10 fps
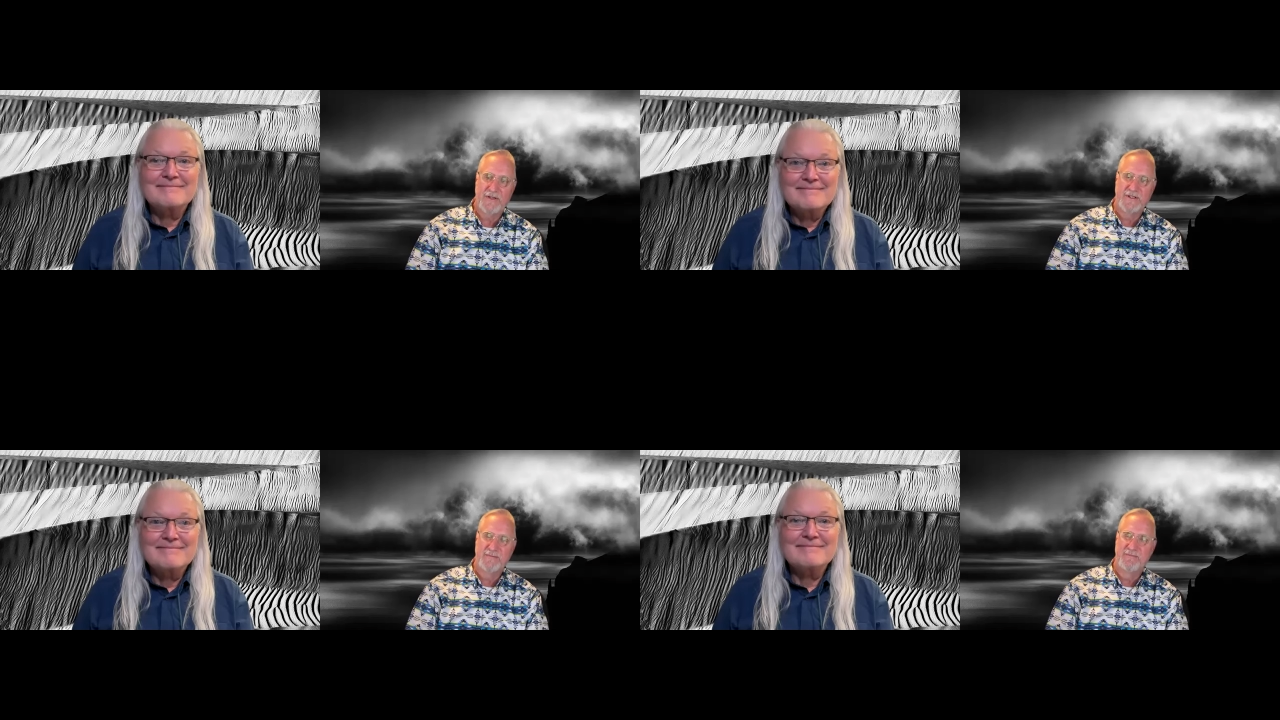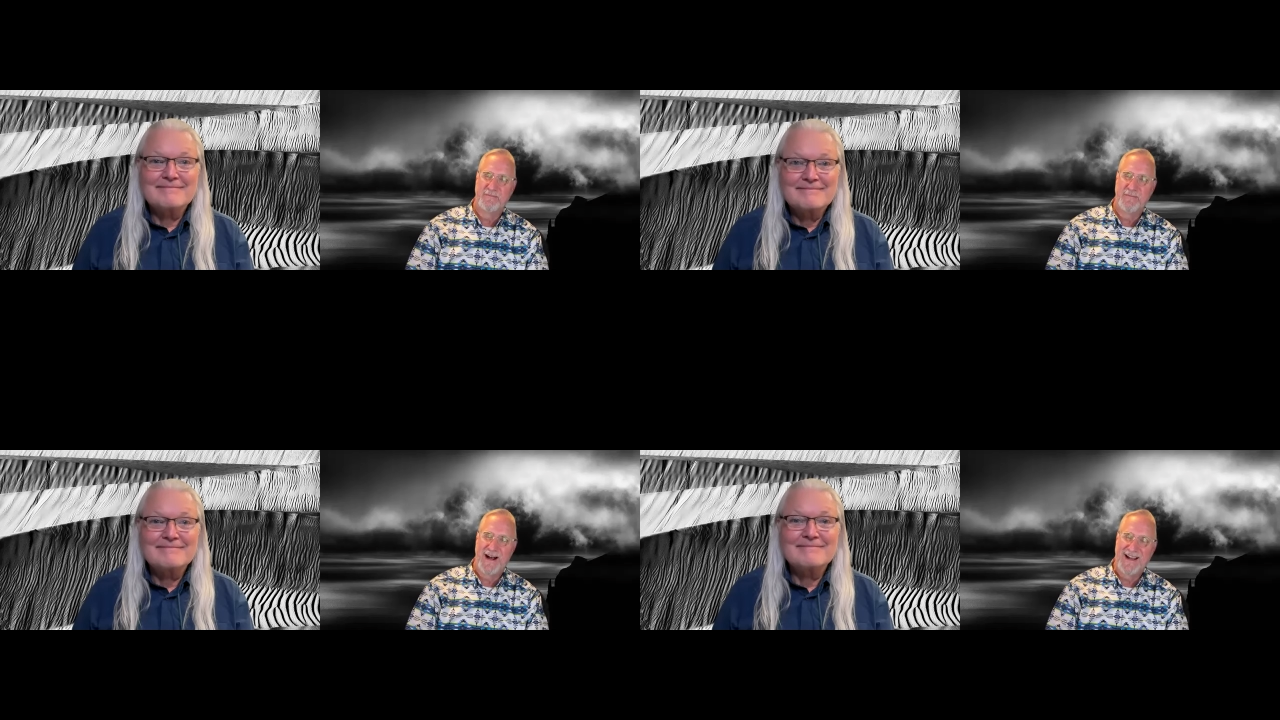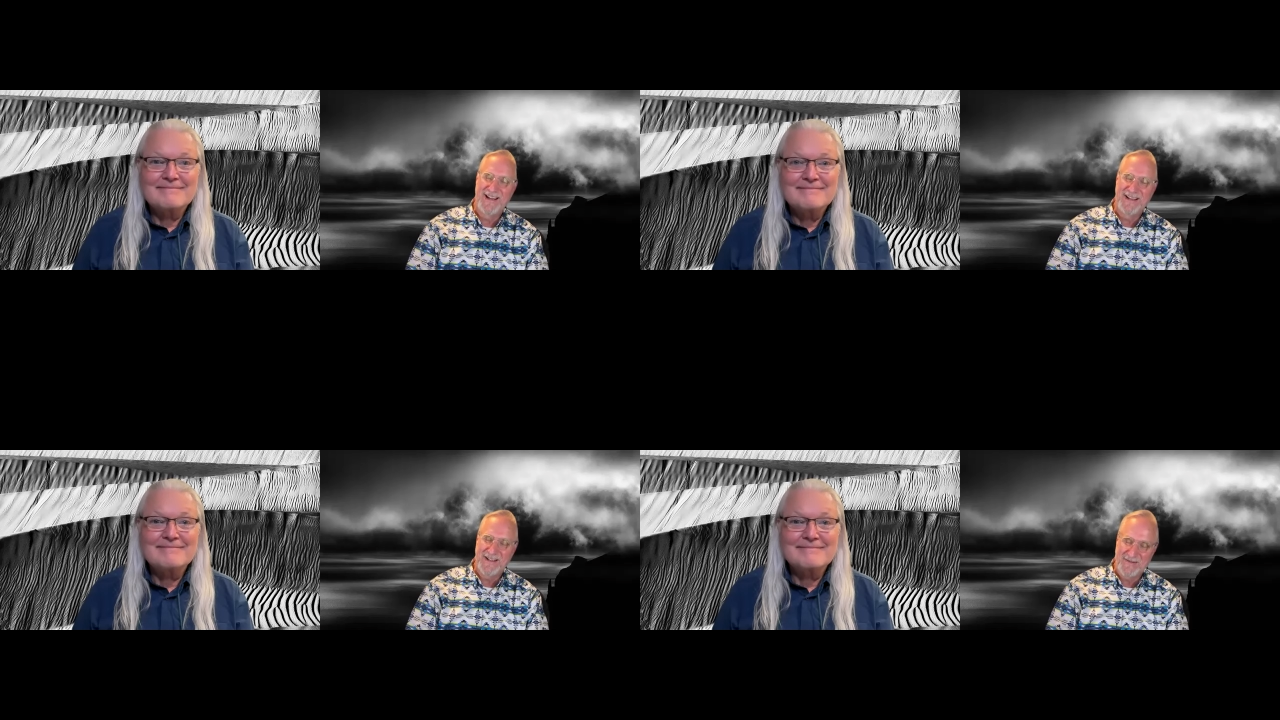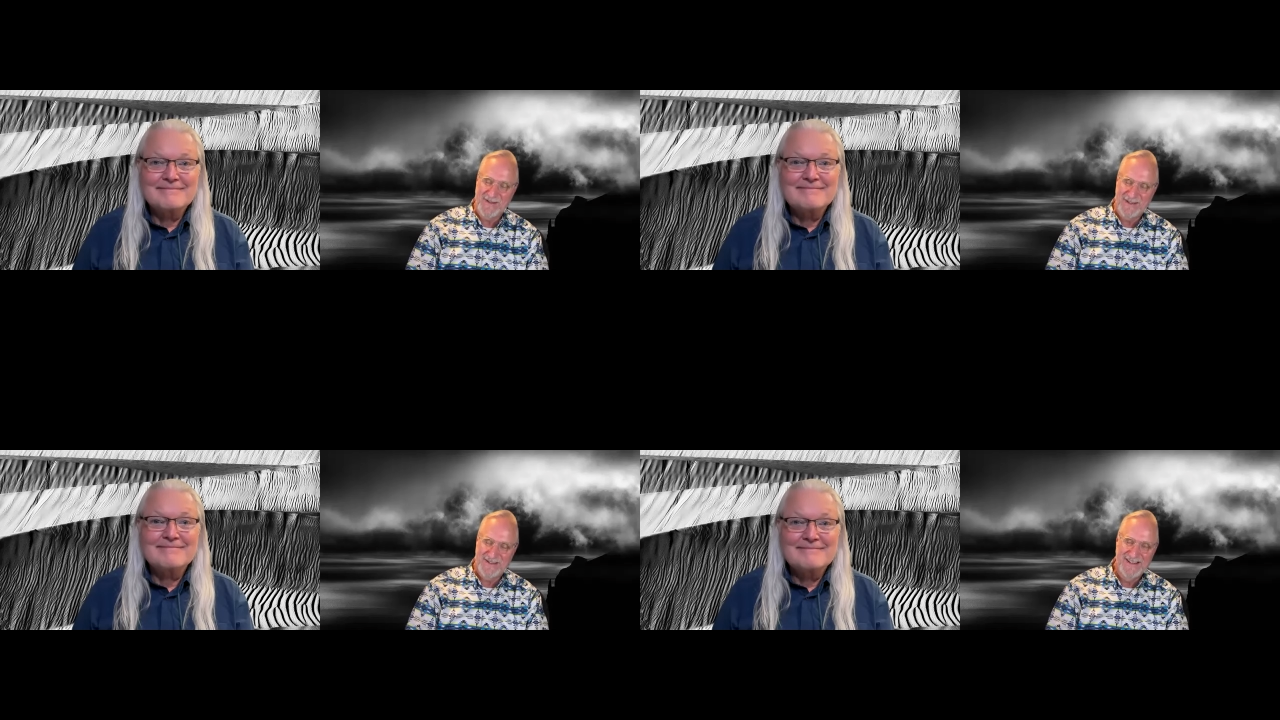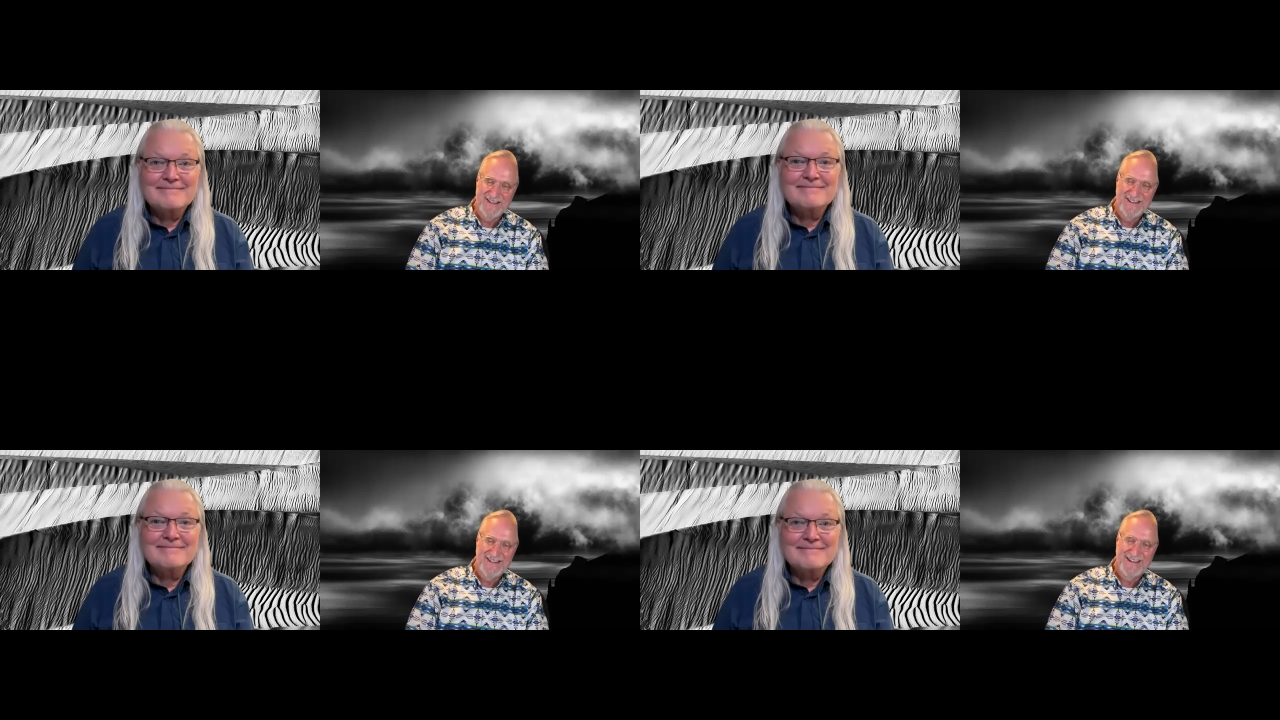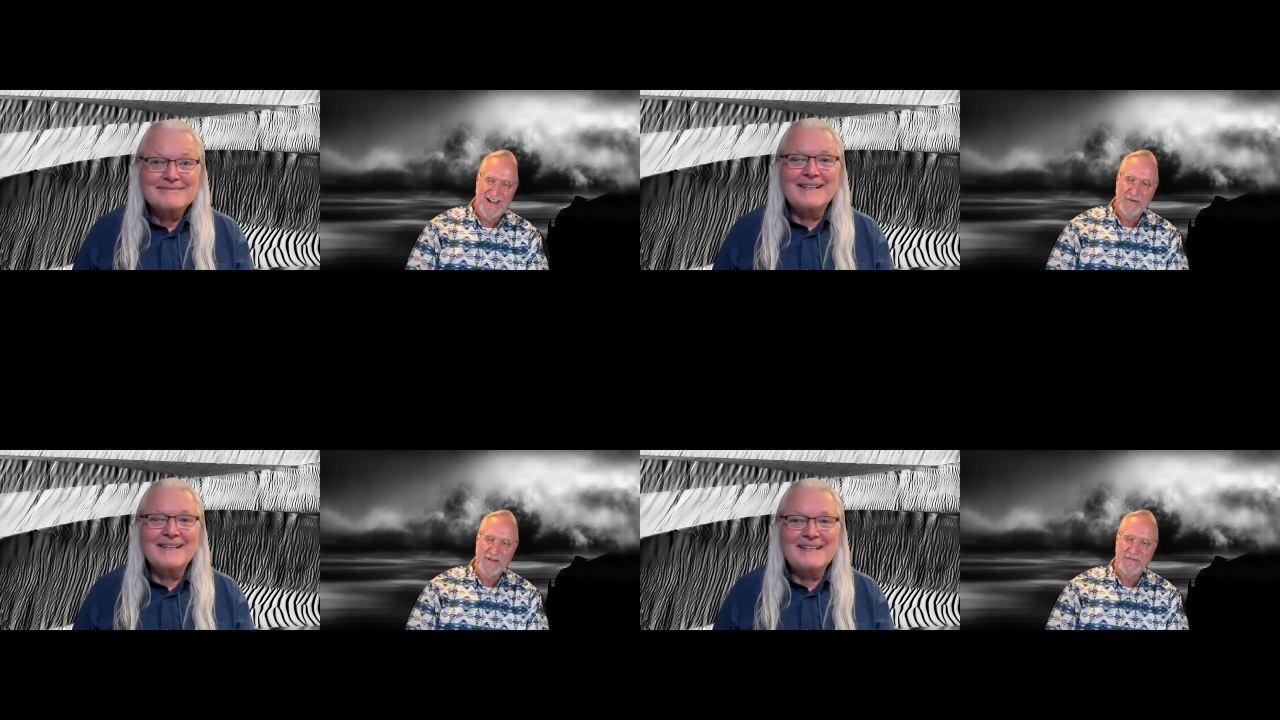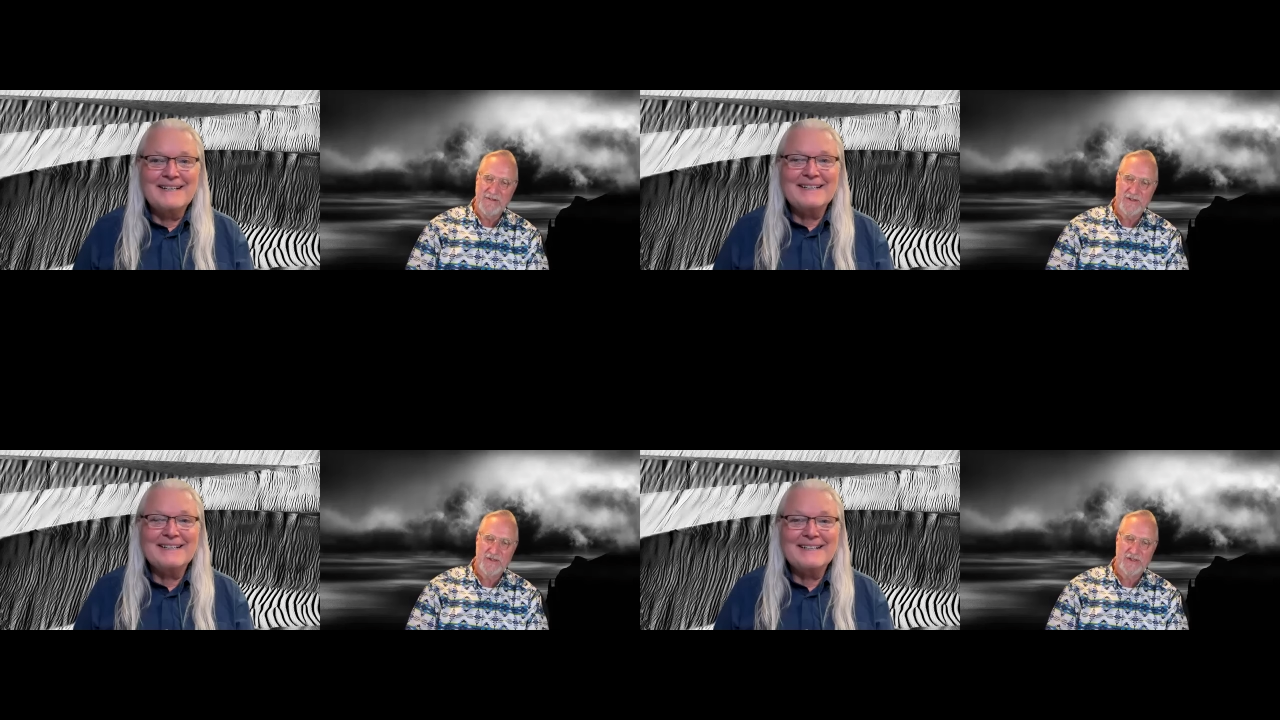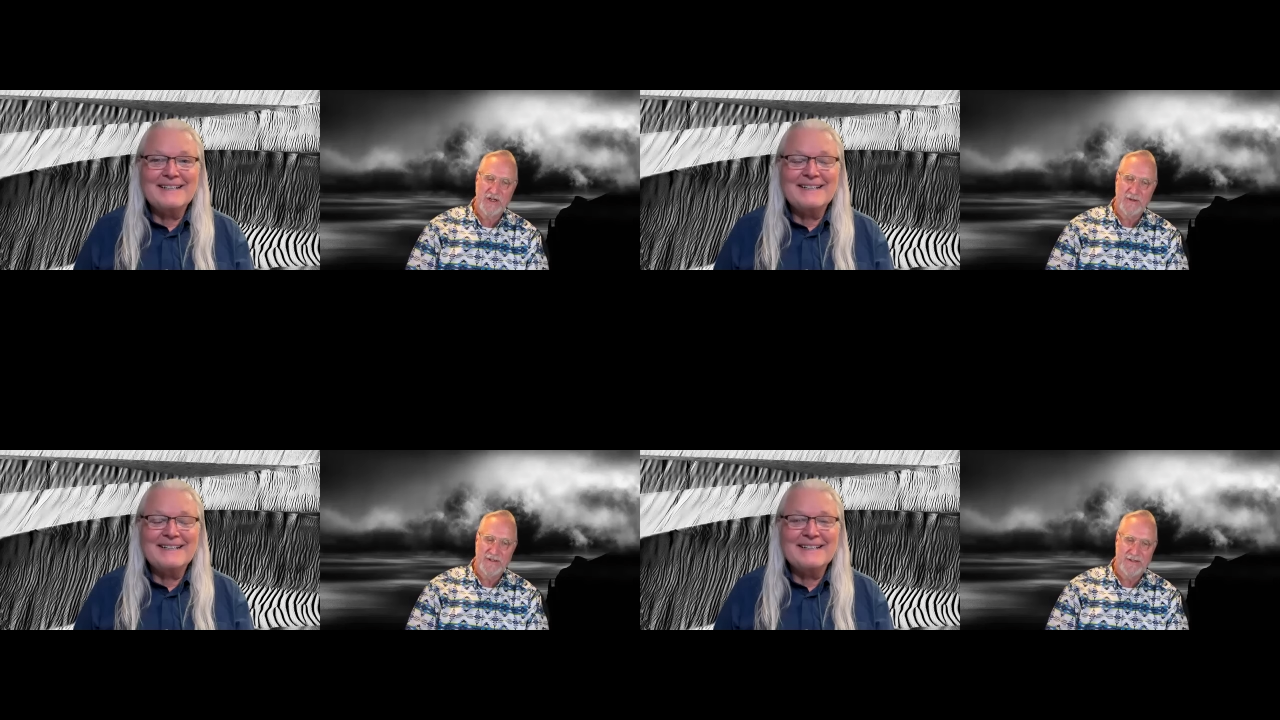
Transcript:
Speaker 1: was my image, I wouldn't go.